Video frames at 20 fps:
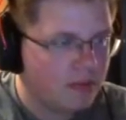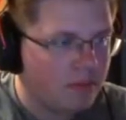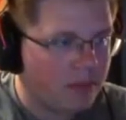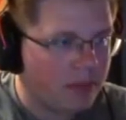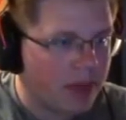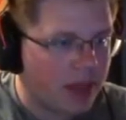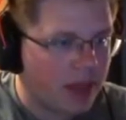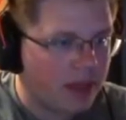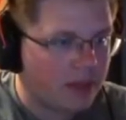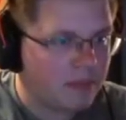
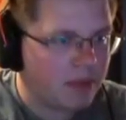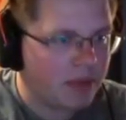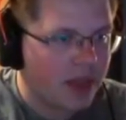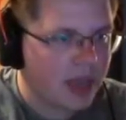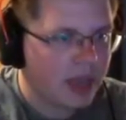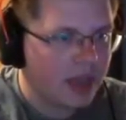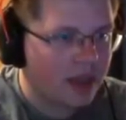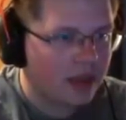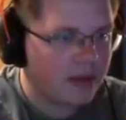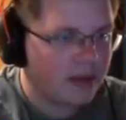Bang,
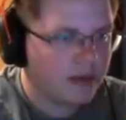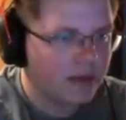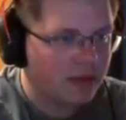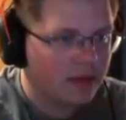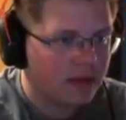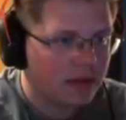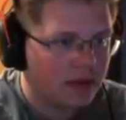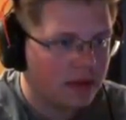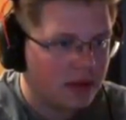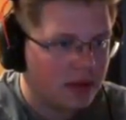bang.
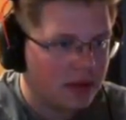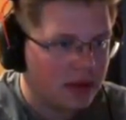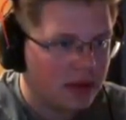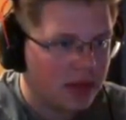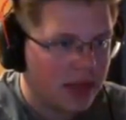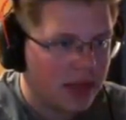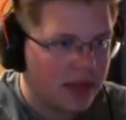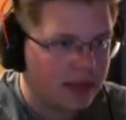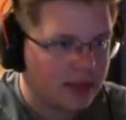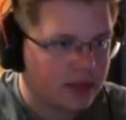
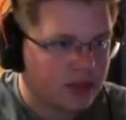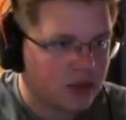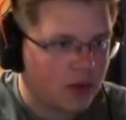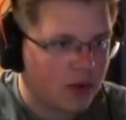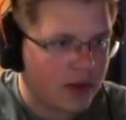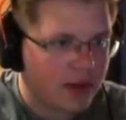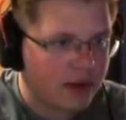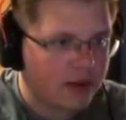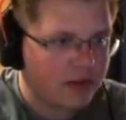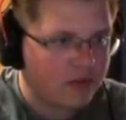And let's go
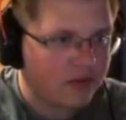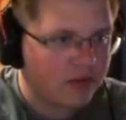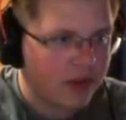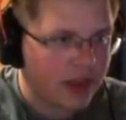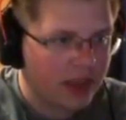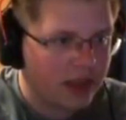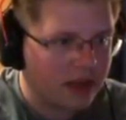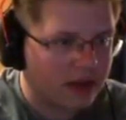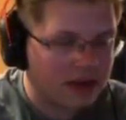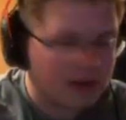ahead and
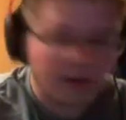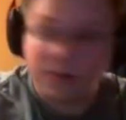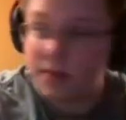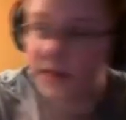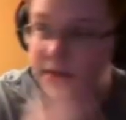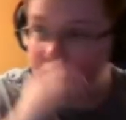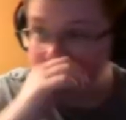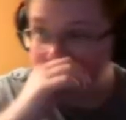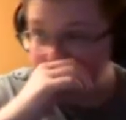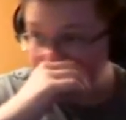fight
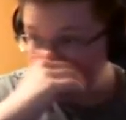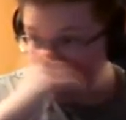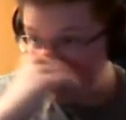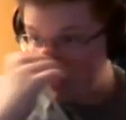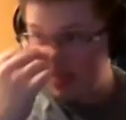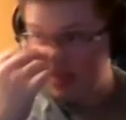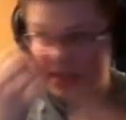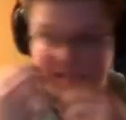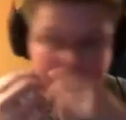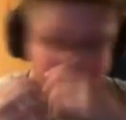another one of
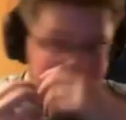these.